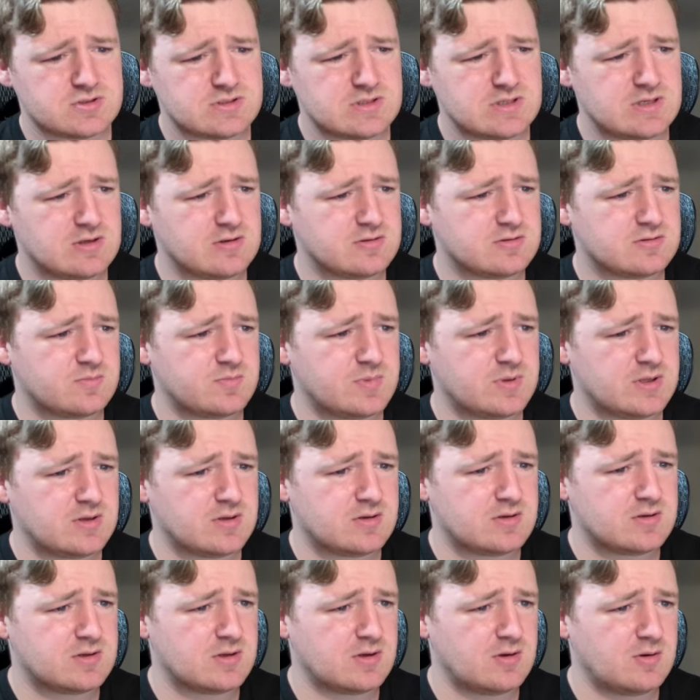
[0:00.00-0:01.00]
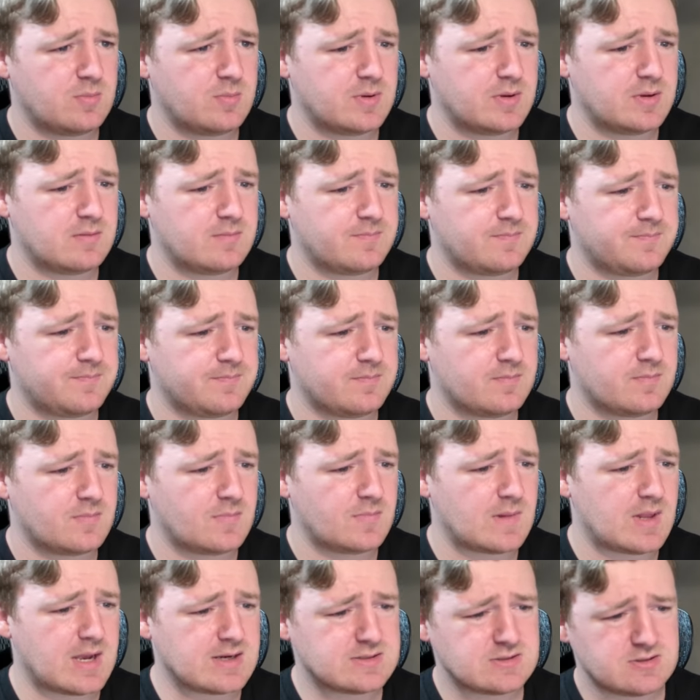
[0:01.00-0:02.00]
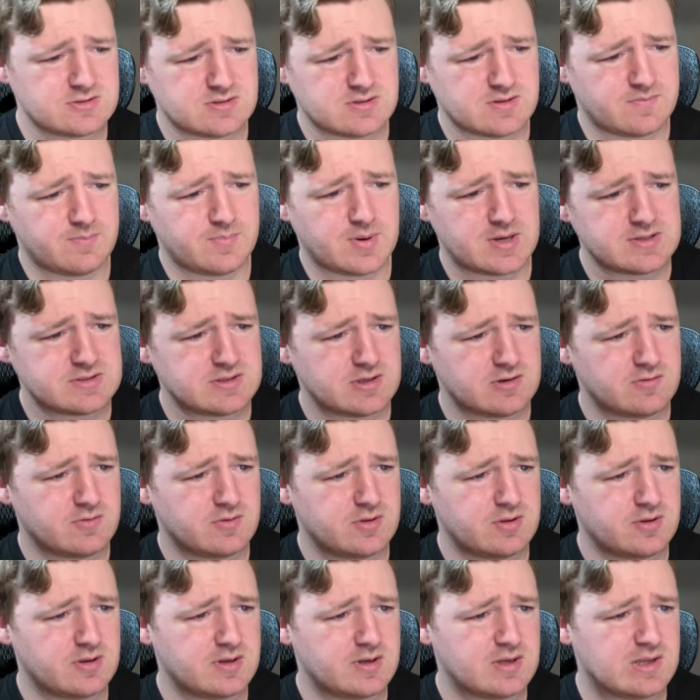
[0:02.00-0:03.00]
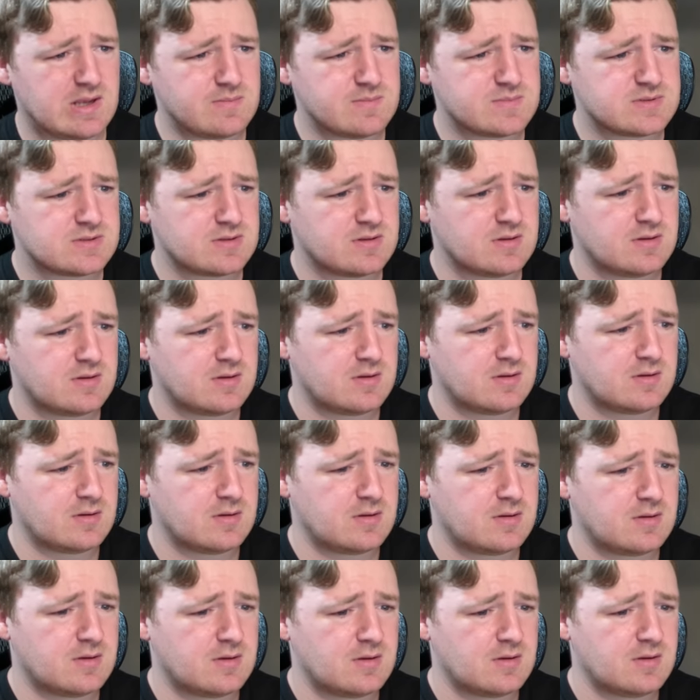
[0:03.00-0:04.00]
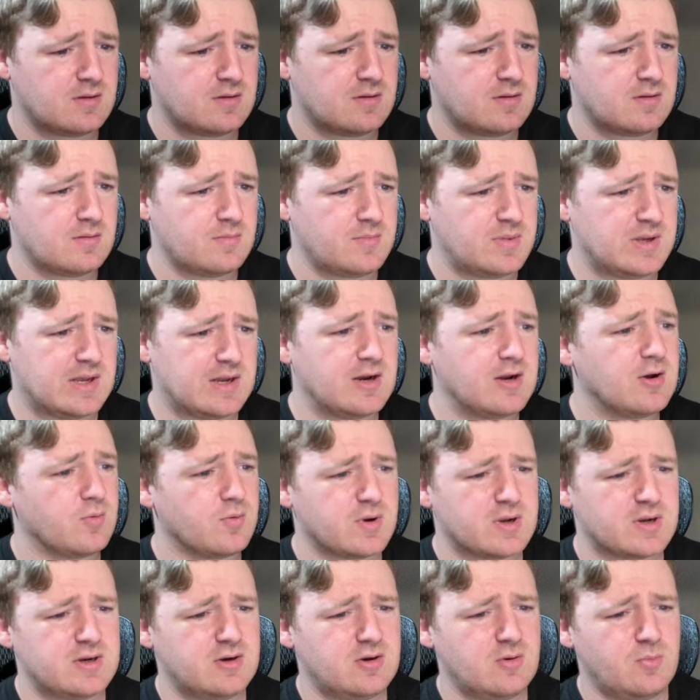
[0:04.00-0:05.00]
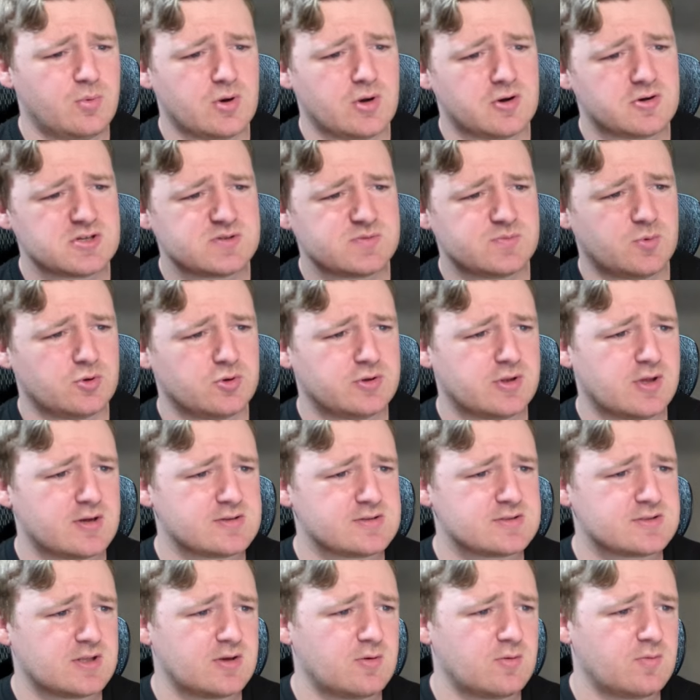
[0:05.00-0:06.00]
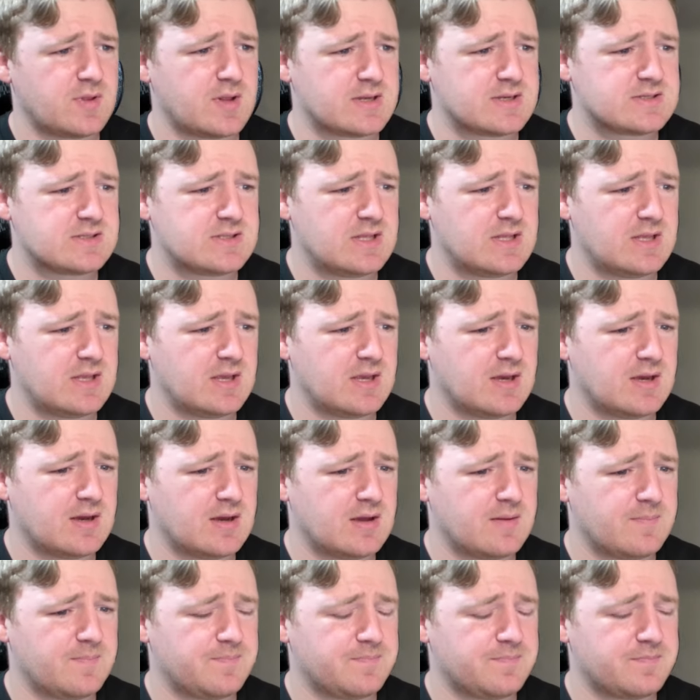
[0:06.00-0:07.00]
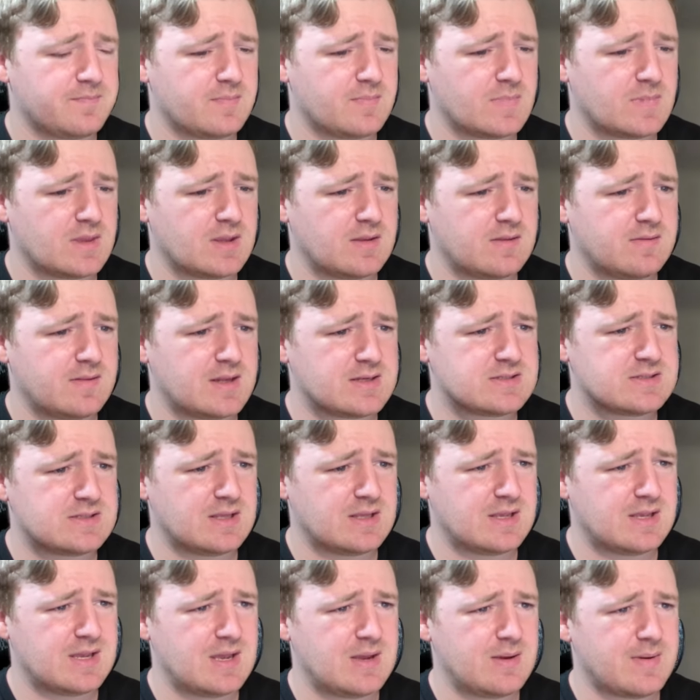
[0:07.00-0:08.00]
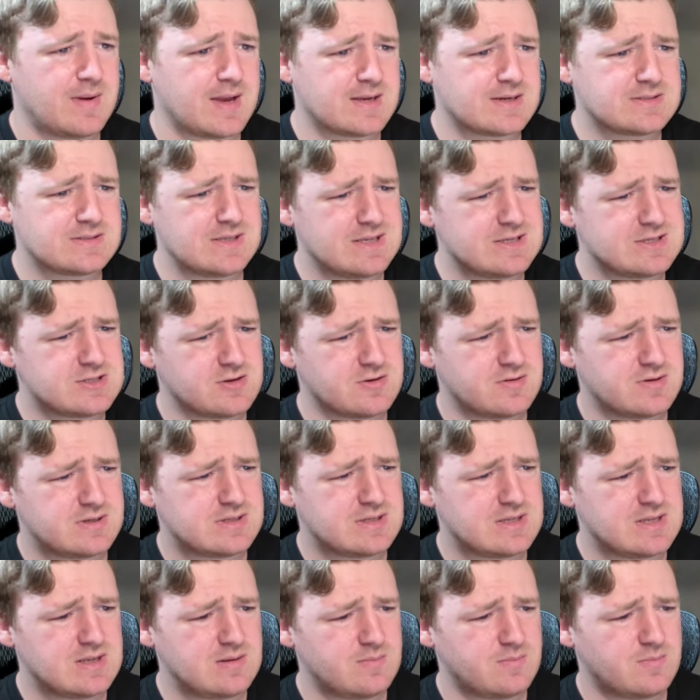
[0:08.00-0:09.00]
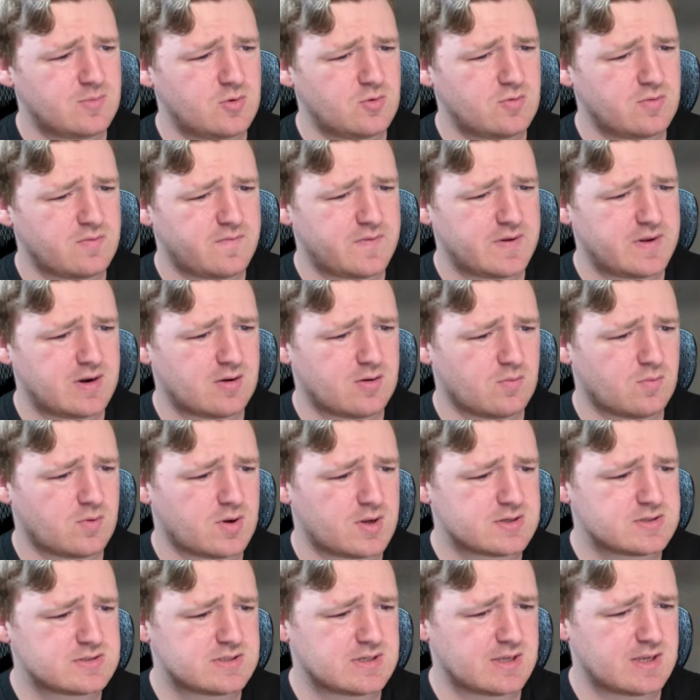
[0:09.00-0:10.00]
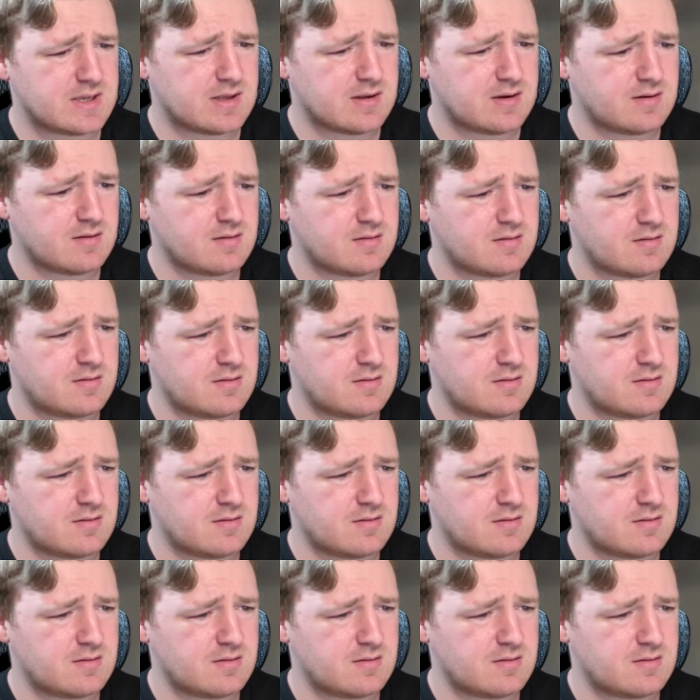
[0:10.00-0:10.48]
Seals would be good too, but actually, there's a bunch of really good games. Yeah, no, we're gonna do Broncos Bulldogs though. That's the uh, that's the game. Actually, is there a team? Who have I not watched again?